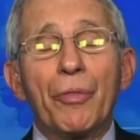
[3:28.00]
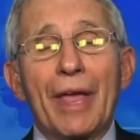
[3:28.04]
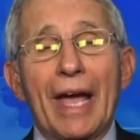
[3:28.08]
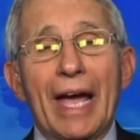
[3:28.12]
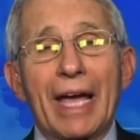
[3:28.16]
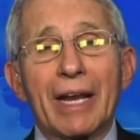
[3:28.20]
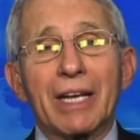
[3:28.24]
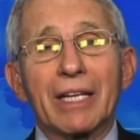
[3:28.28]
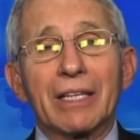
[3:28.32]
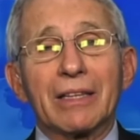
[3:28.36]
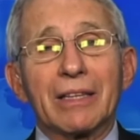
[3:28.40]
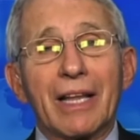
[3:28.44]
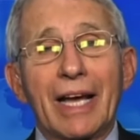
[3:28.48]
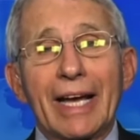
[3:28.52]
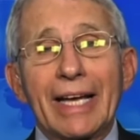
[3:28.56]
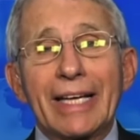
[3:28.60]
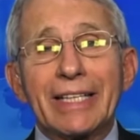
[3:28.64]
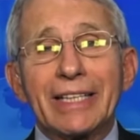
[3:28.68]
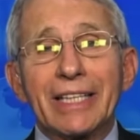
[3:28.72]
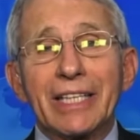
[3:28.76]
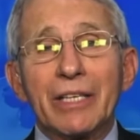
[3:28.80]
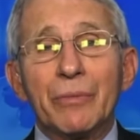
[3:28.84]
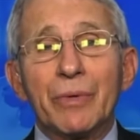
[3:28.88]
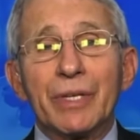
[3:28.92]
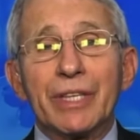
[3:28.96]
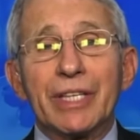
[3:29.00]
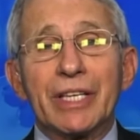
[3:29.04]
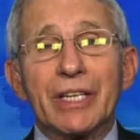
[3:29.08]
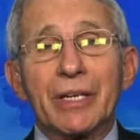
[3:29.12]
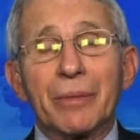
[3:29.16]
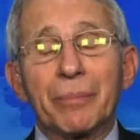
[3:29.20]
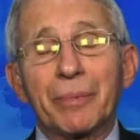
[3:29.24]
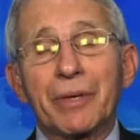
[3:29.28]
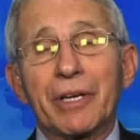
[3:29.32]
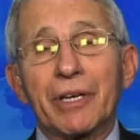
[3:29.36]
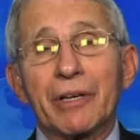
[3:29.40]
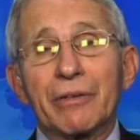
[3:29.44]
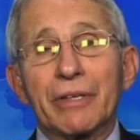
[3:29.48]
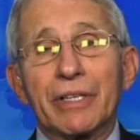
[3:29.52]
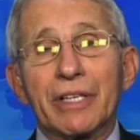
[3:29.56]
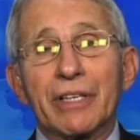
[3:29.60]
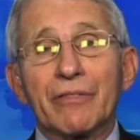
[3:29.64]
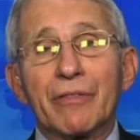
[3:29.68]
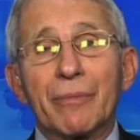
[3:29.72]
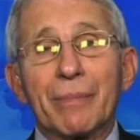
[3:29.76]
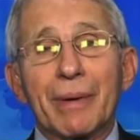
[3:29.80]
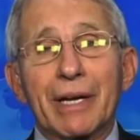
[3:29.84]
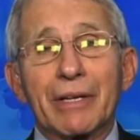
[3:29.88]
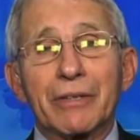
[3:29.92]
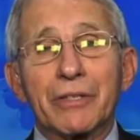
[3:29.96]
that likely within a period
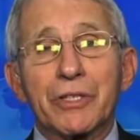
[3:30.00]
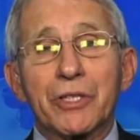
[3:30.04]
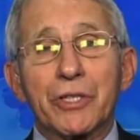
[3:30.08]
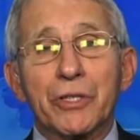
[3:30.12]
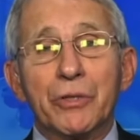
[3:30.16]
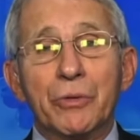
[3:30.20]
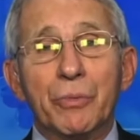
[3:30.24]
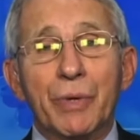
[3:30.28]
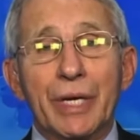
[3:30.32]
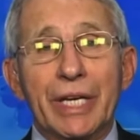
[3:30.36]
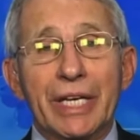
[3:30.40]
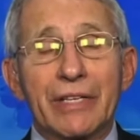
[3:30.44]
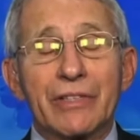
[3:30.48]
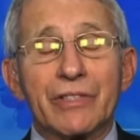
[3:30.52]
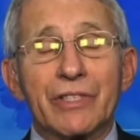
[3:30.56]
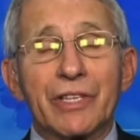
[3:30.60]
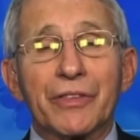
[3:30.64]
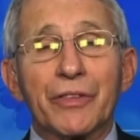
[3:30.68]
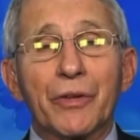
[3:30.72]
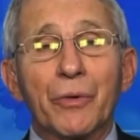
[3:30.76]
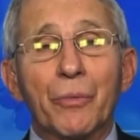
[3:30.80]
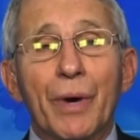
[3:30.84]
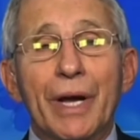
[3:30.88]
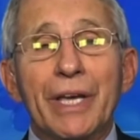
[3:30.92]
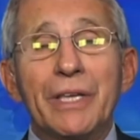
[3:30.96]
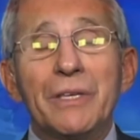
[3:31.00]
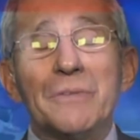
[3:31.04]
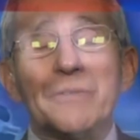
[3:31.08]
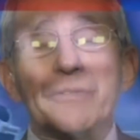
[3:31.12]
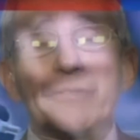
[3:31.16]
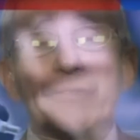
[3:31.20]
of about 2 weeks. And the way you